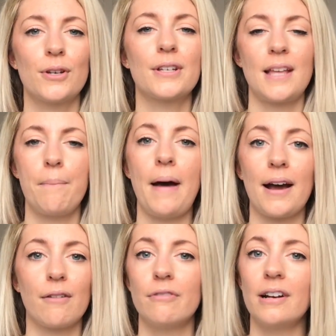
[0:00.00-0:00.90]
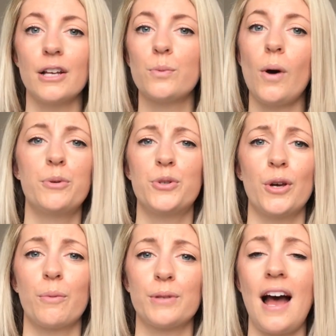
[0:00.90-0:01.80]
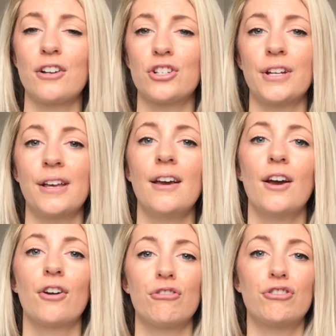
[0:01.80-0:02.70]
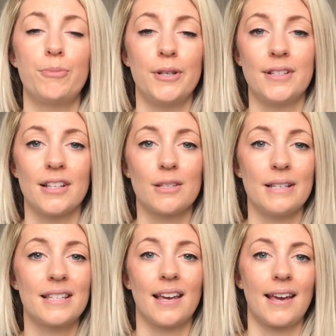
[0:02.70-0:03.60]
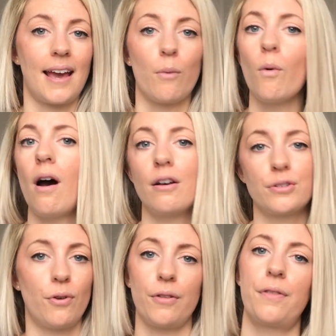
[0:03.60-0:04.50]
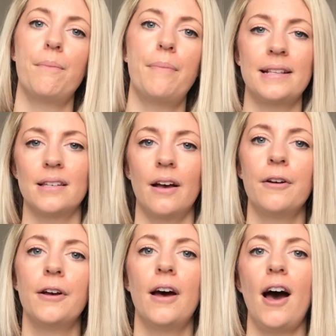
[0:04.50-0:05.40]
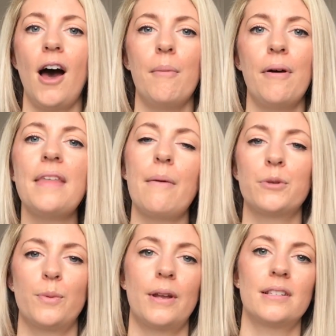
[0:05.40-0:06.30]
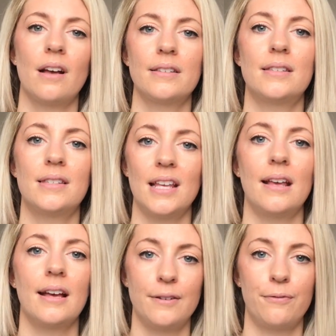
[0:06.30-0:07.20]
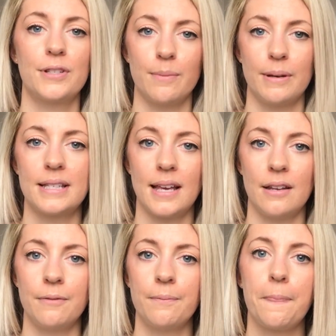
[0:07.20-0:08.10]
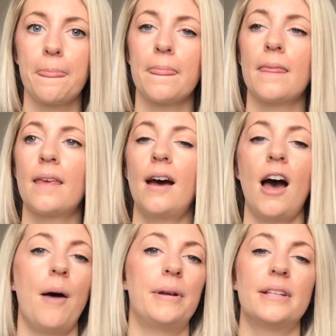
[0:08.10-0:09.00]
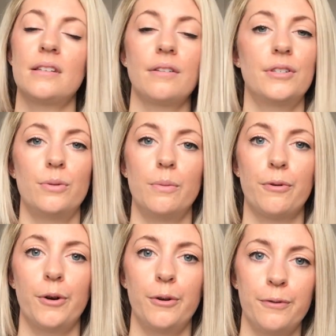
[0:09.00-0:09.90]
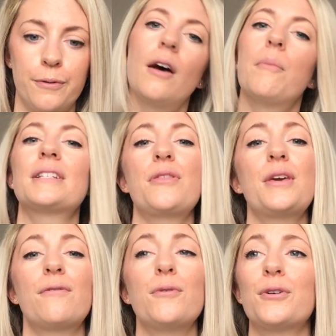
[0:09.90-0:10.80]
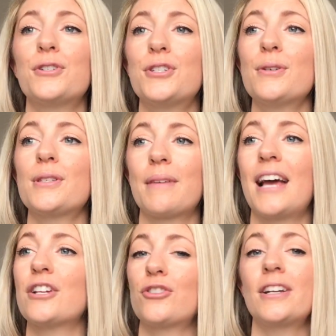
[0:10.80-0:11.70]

a step back and realised what I was doing was actually contributing to my skin getting worse rather than better. And that was when I started to see a difference in my skin. And it started to improve. Because I think if you're going to do something as